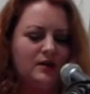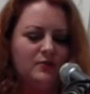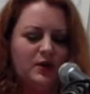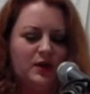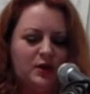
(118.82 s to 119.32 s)

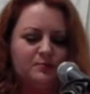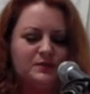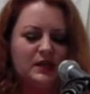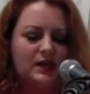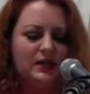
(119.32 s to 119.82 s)
her
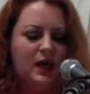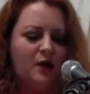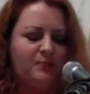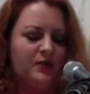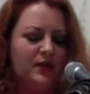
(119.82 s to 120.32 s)
hips like a
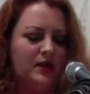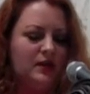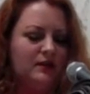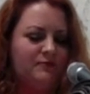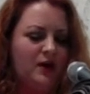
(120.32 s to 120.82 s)
lap on the
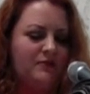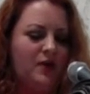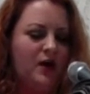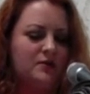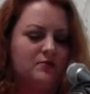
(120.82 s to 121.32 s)
Indy
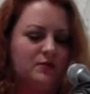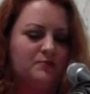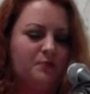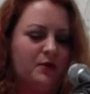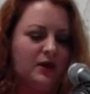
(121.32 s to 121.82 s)
500,
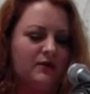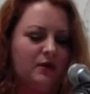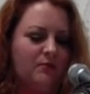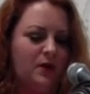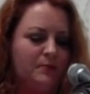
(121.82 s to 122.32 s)
burning that
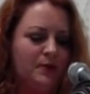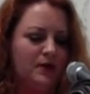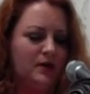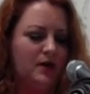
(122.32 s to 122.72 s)
rubber,